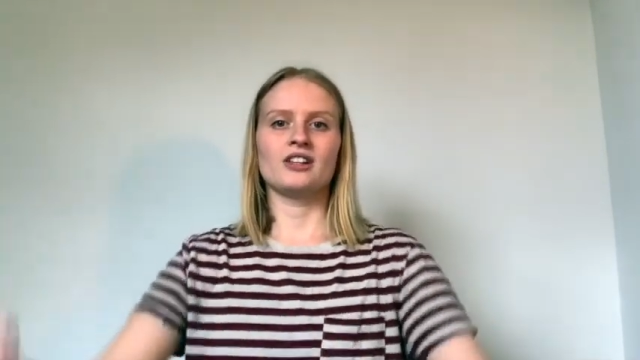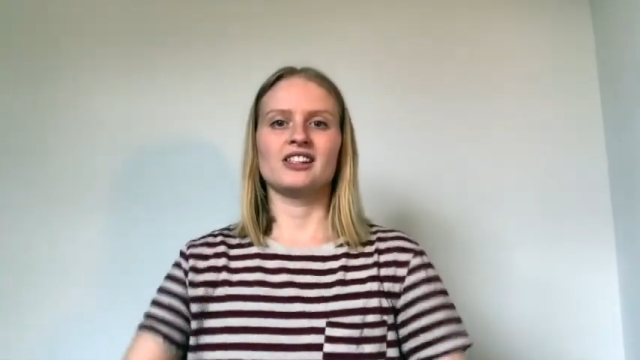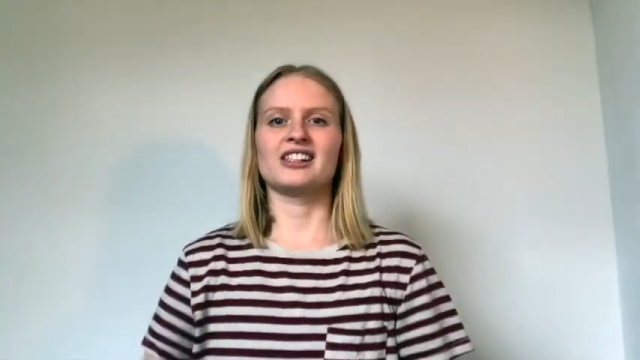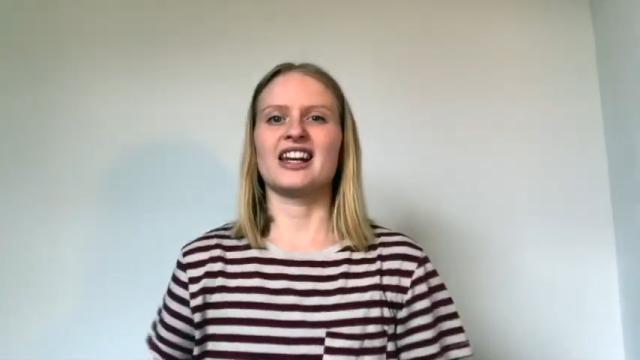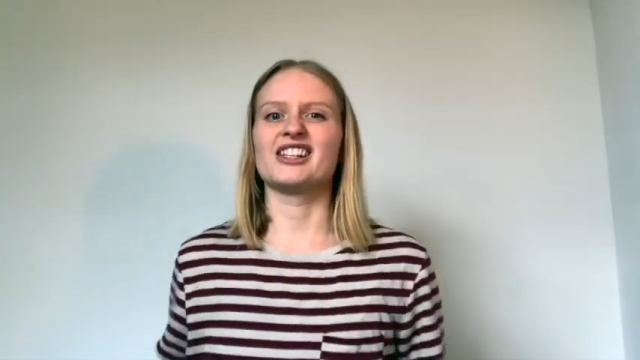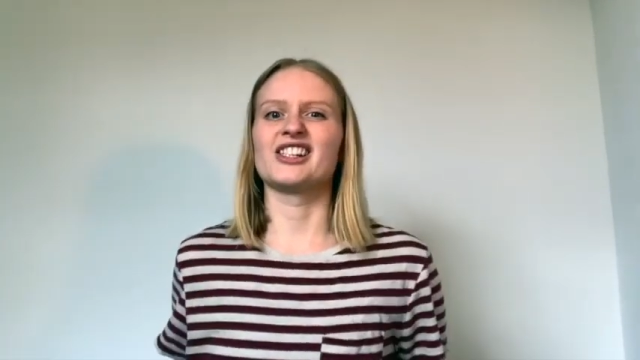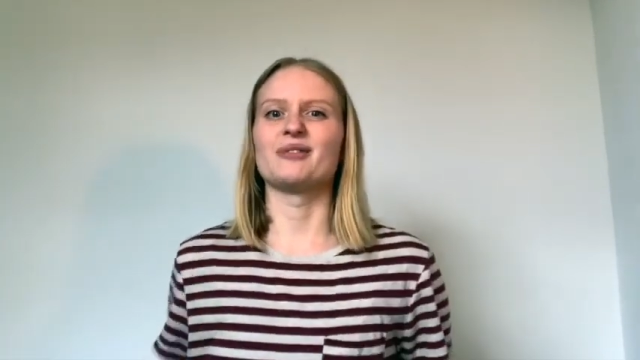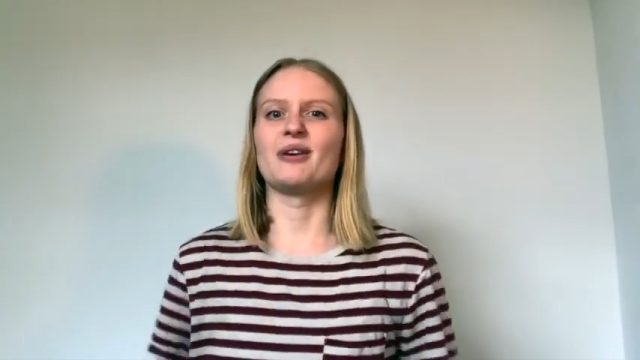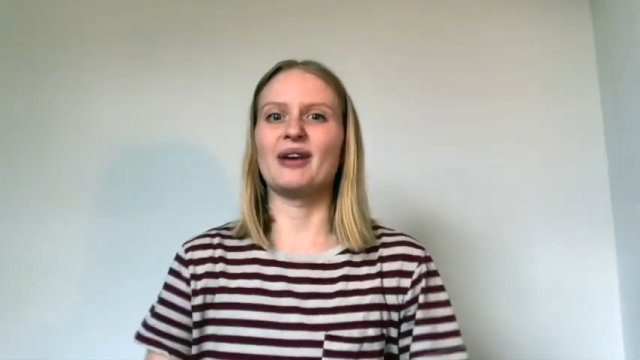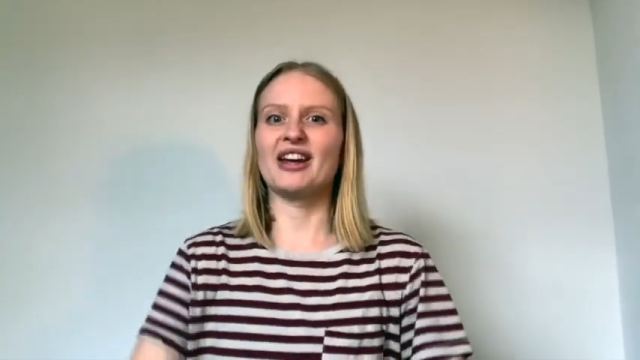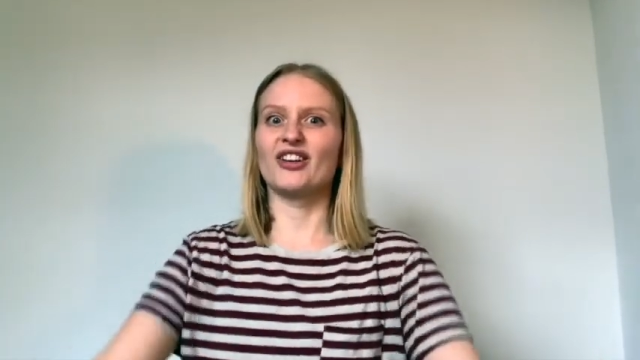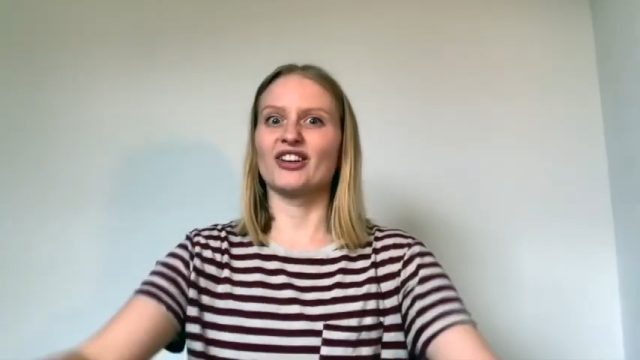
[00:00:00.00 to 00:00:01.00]
stand somewhere
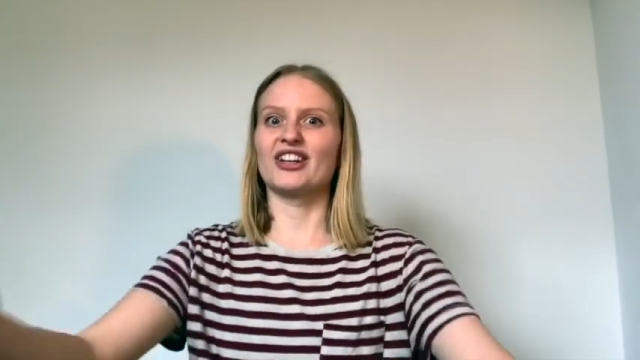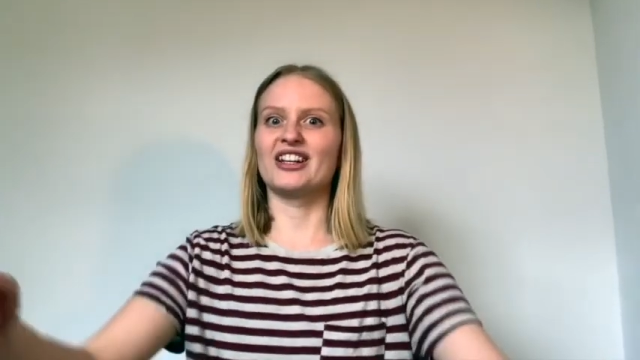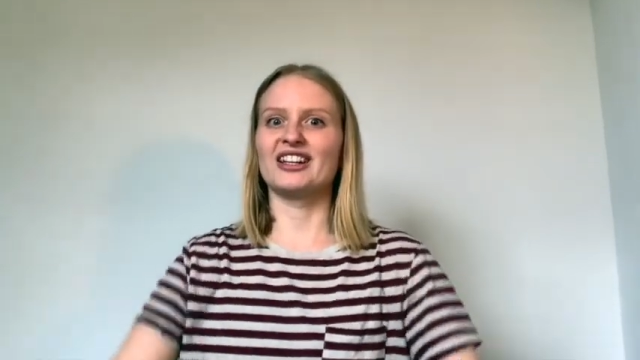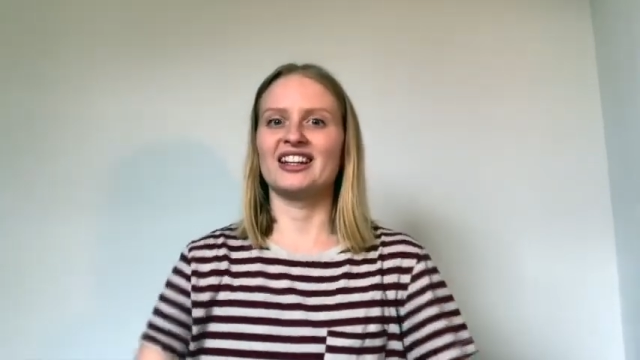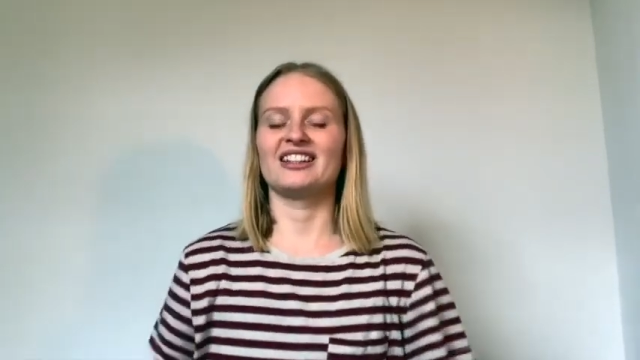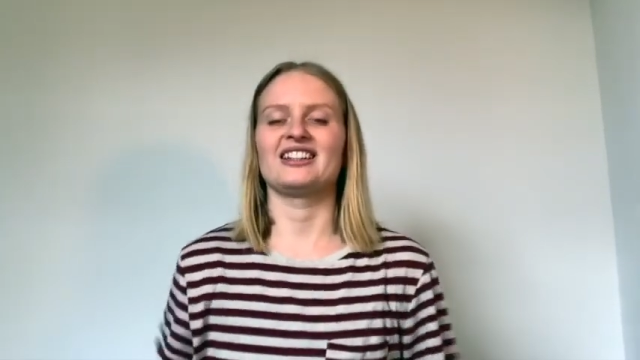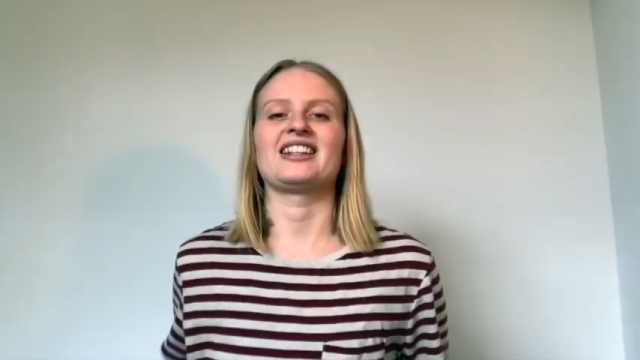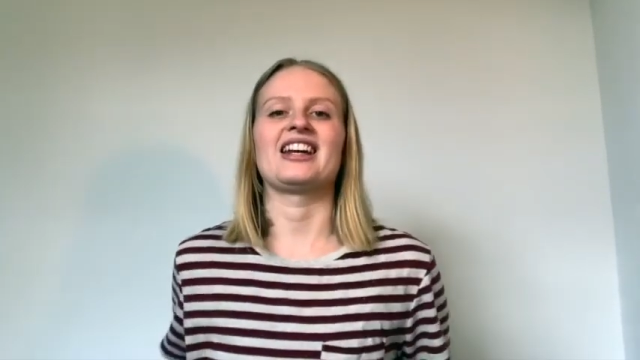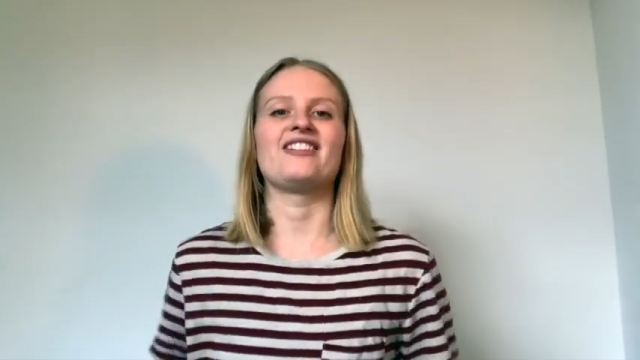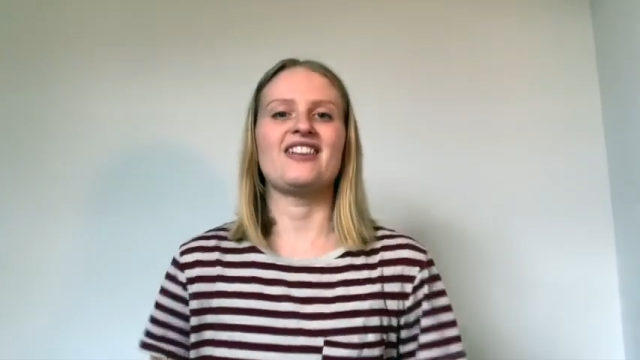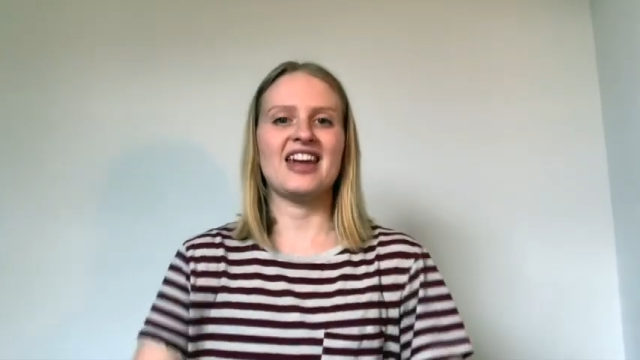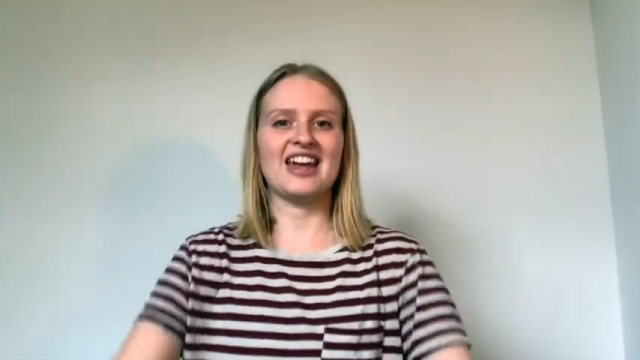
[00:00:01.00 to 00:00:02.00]
where you're not gonna
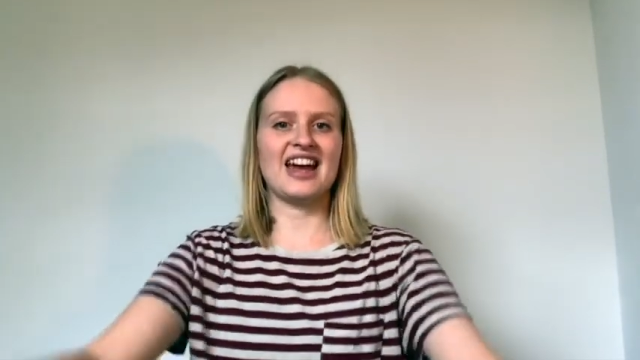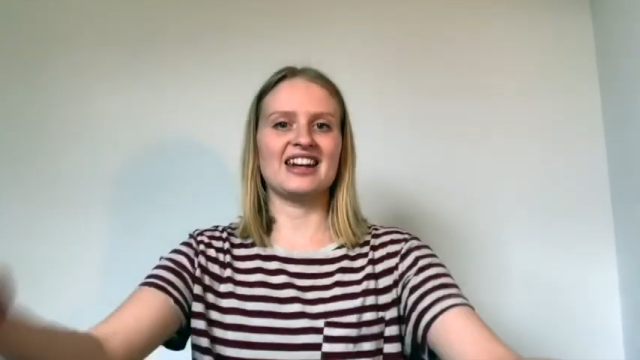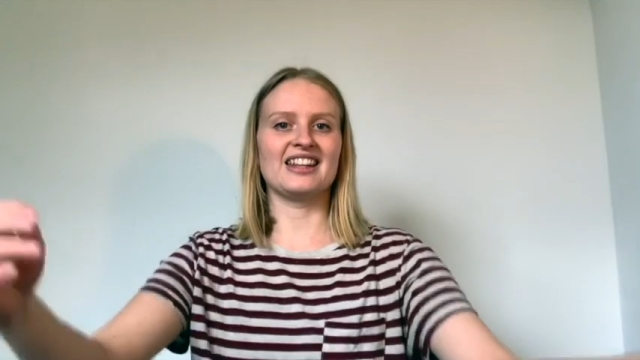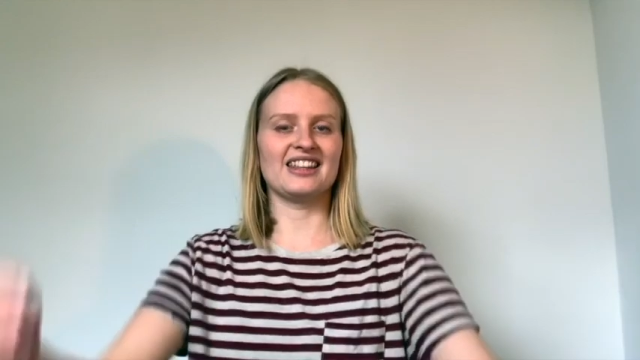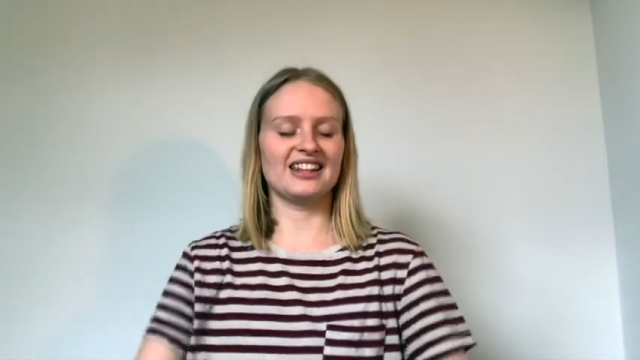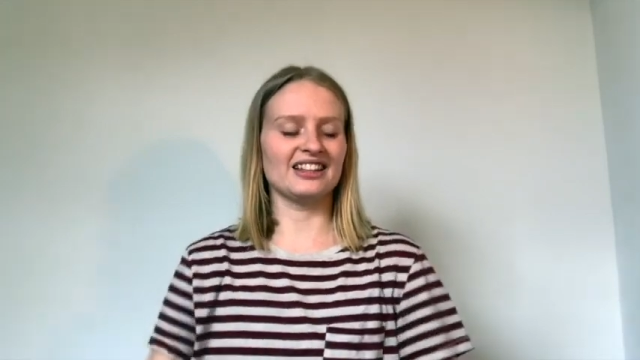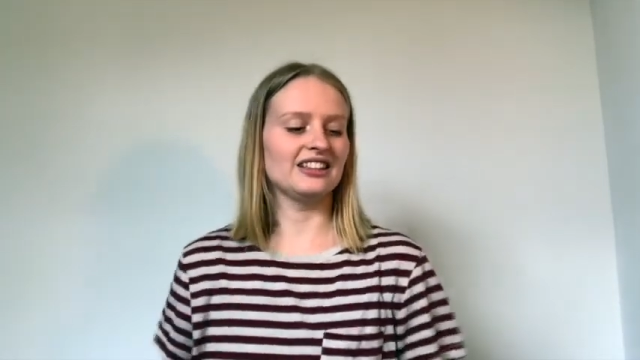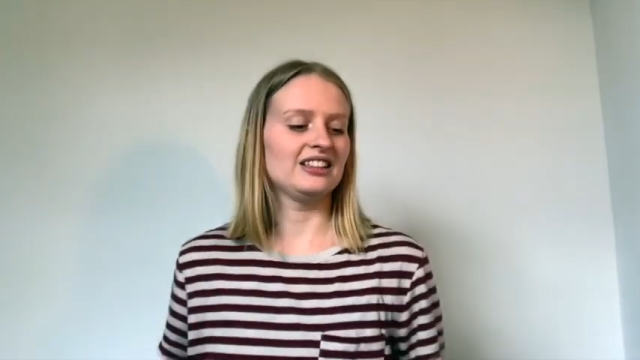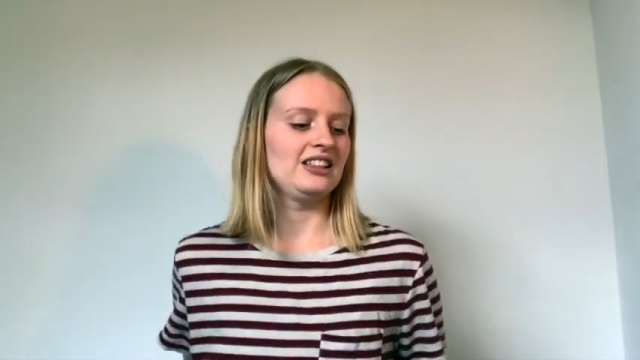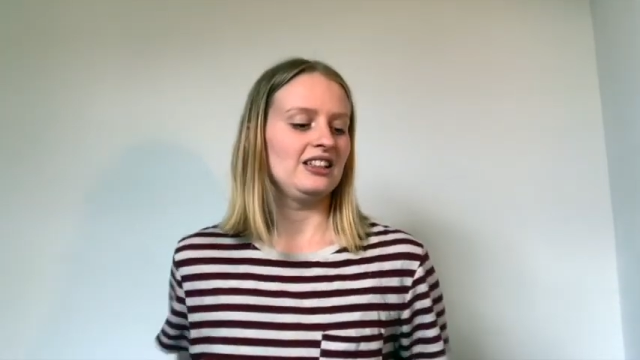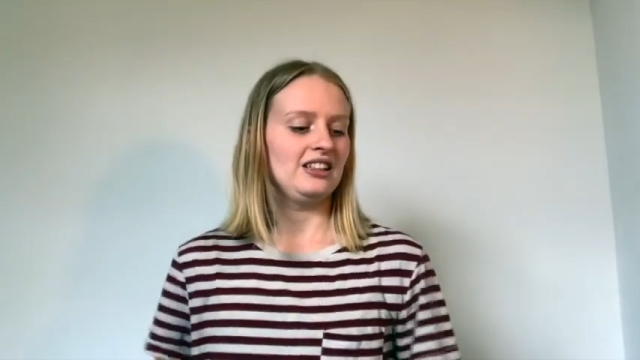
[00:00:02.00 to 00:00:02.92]
kind of hit anything.